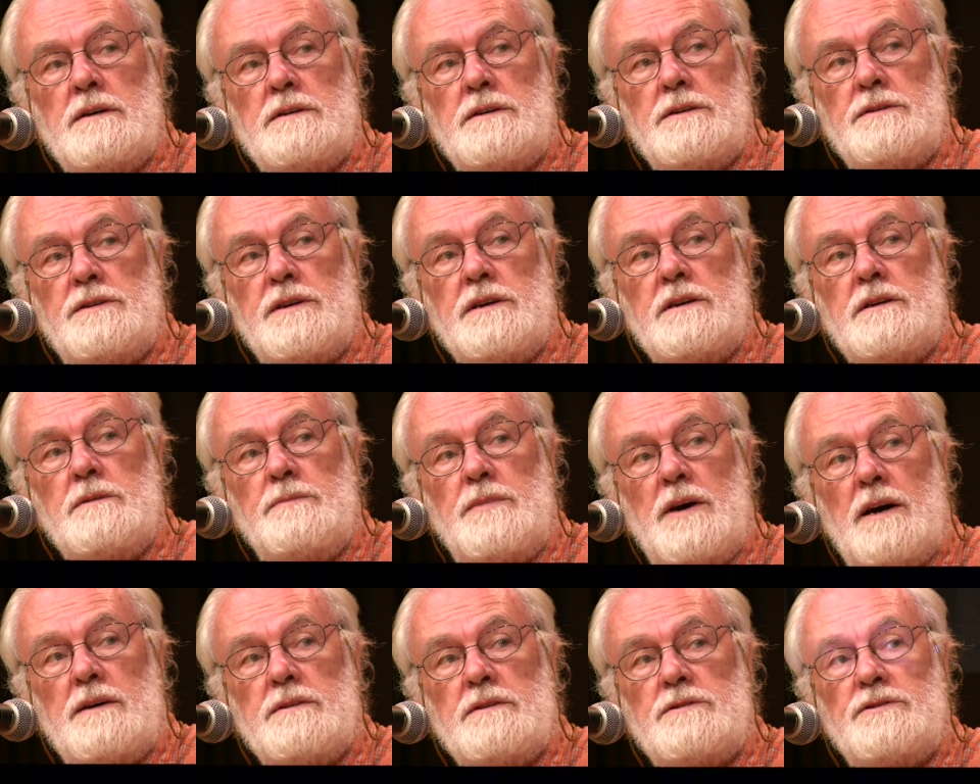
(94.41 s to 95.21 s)
to think
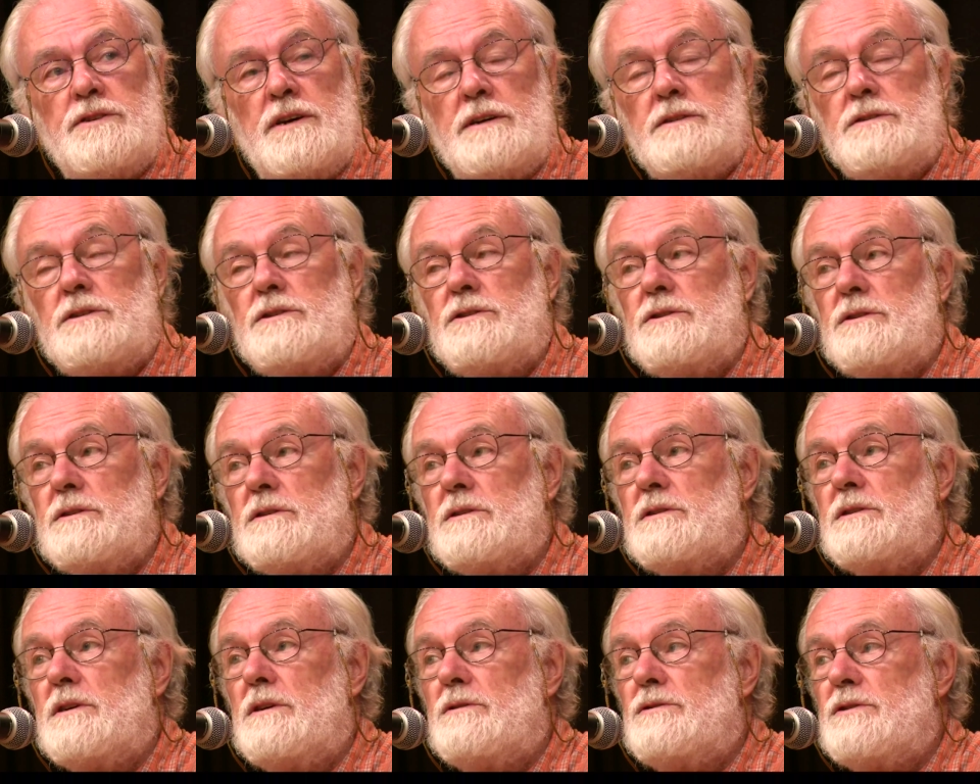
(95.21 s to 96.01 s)
about the transition
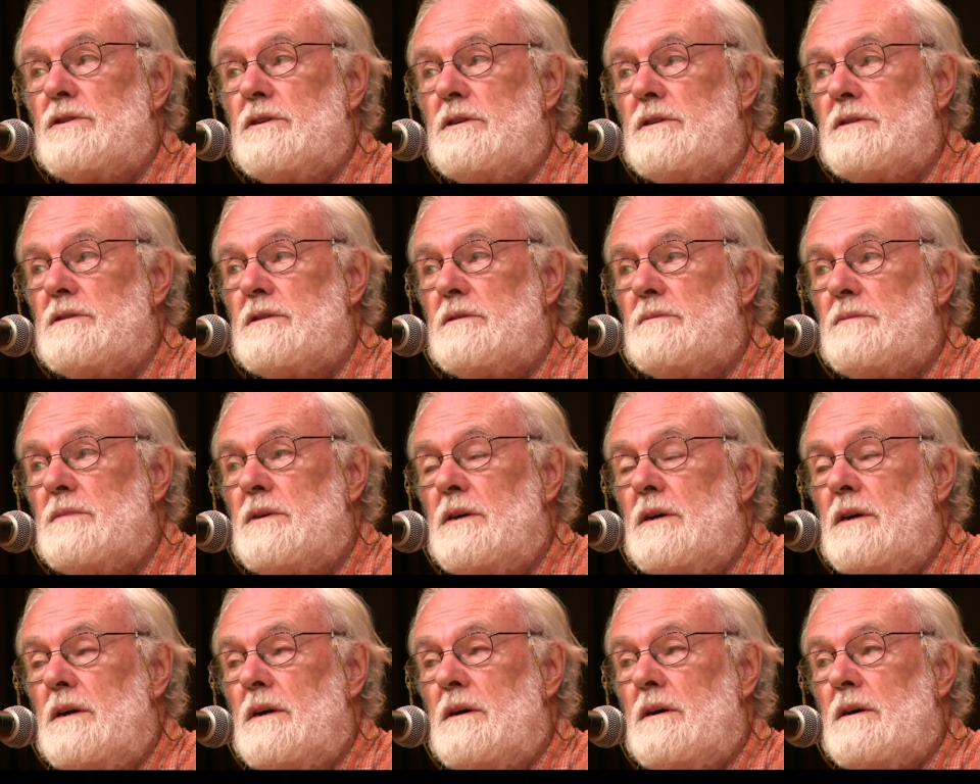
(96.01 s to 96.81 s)
to socialism,
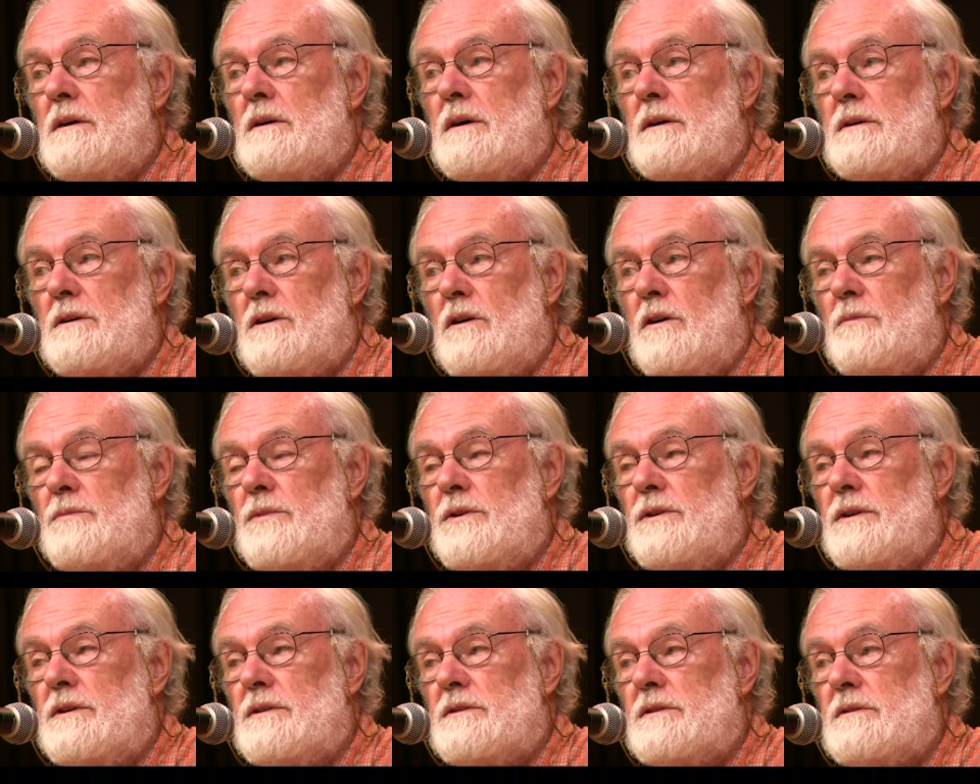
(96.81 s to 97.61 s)

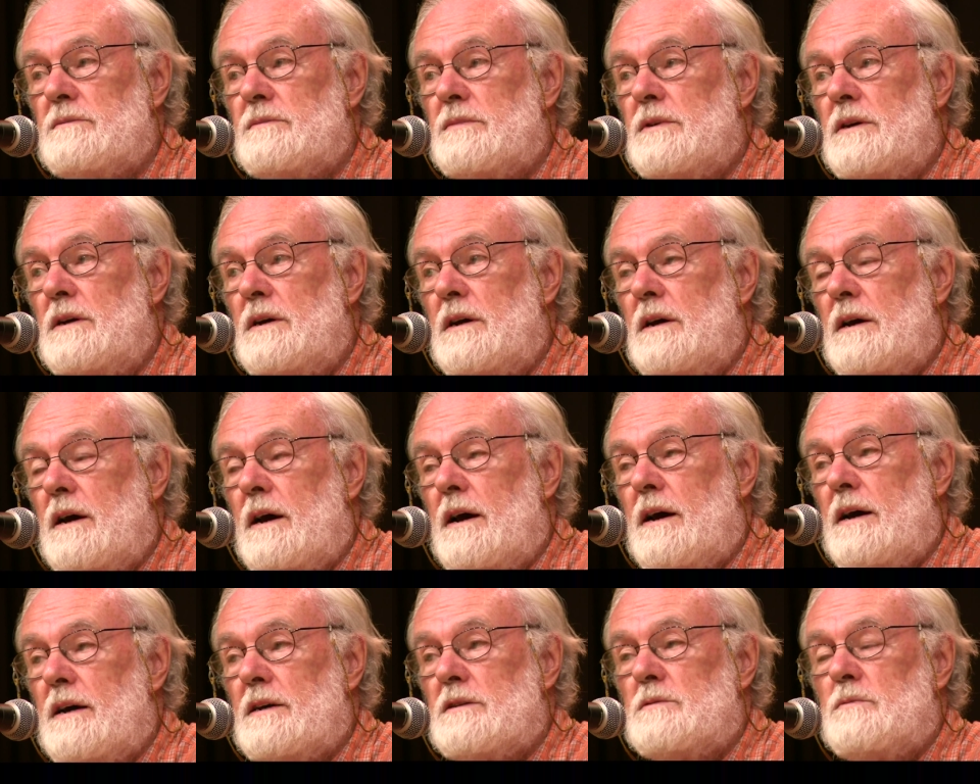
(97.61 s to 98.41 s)
communism,
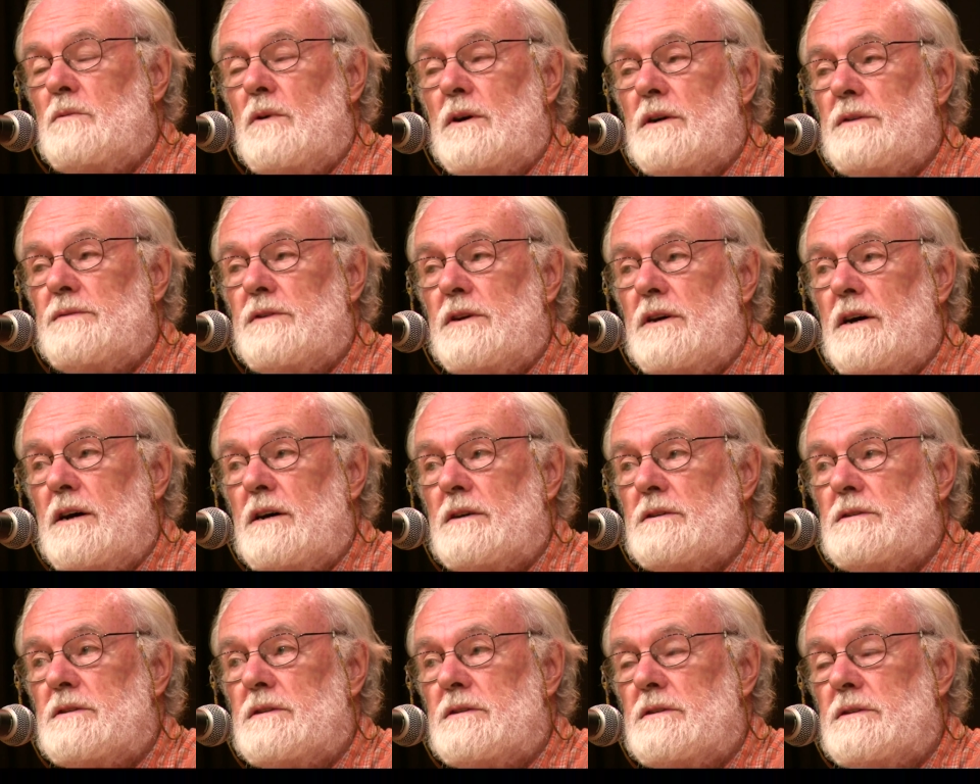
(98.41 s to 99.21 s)
as one of the
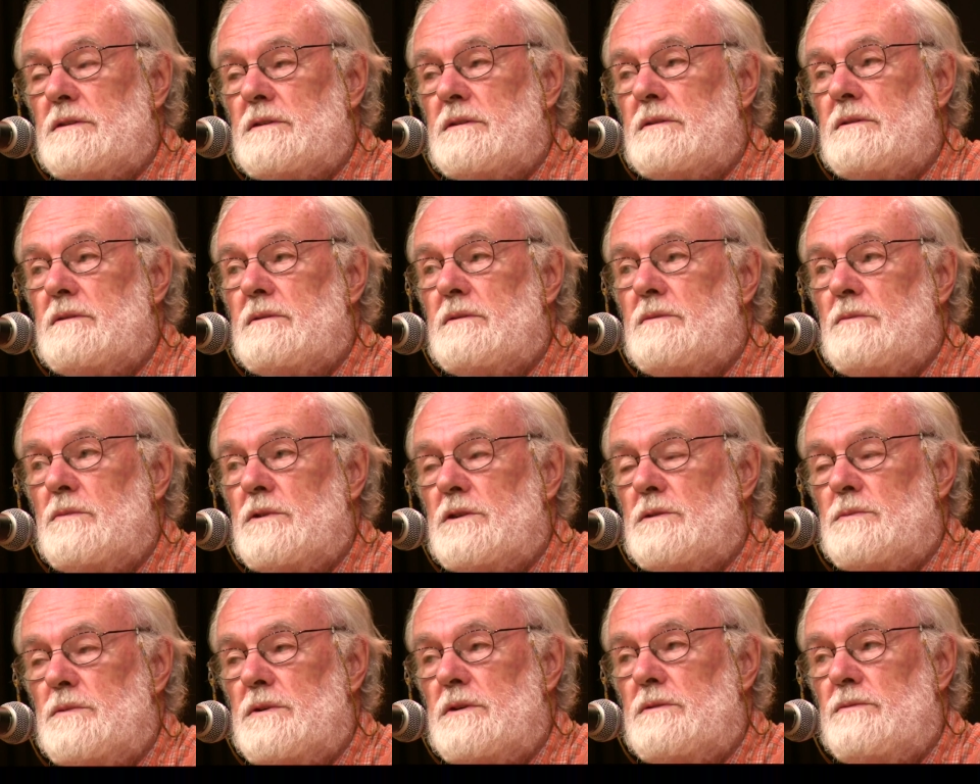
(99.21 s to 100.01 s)
answers
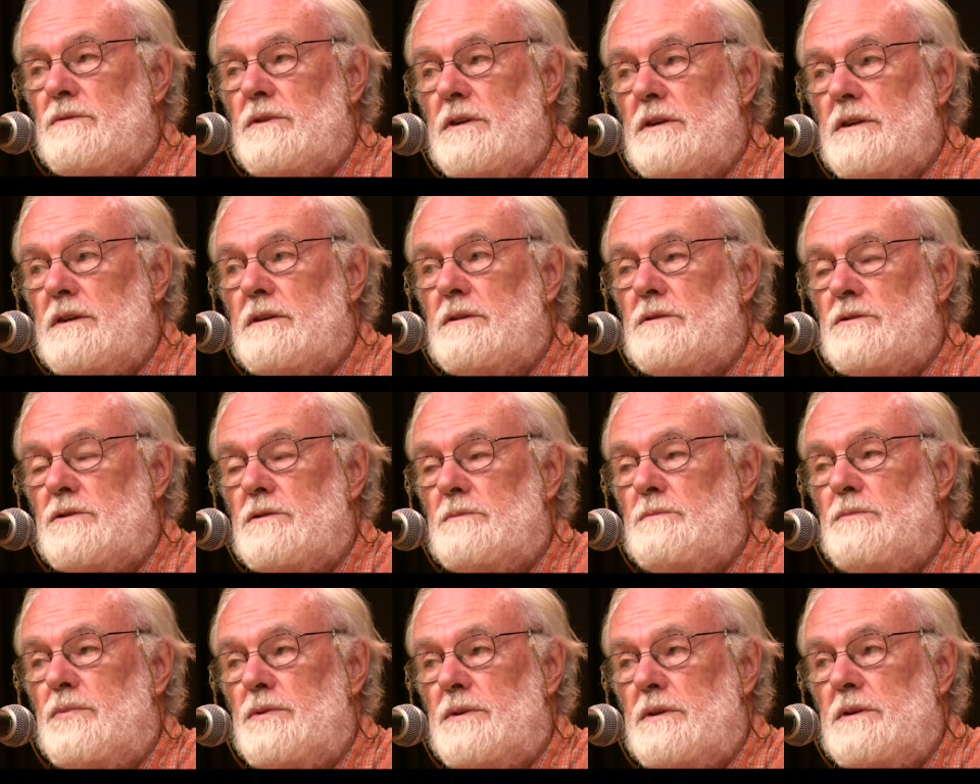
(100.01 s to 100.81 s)
which we really
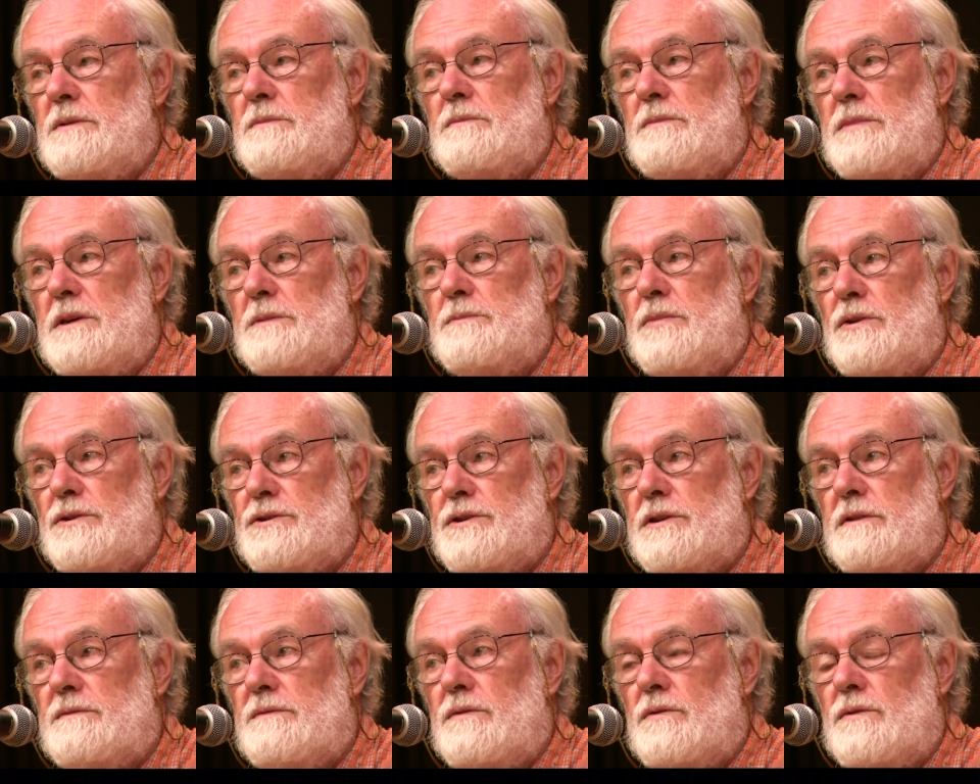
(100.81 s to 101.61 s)
should be
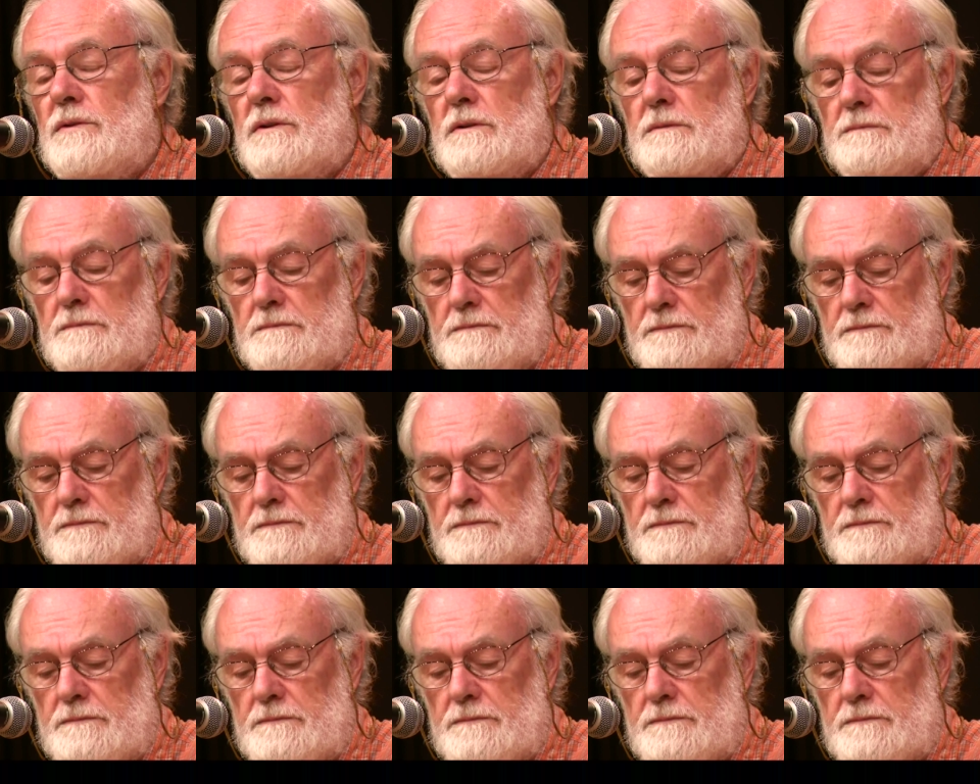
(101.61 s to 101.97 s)
pushing for.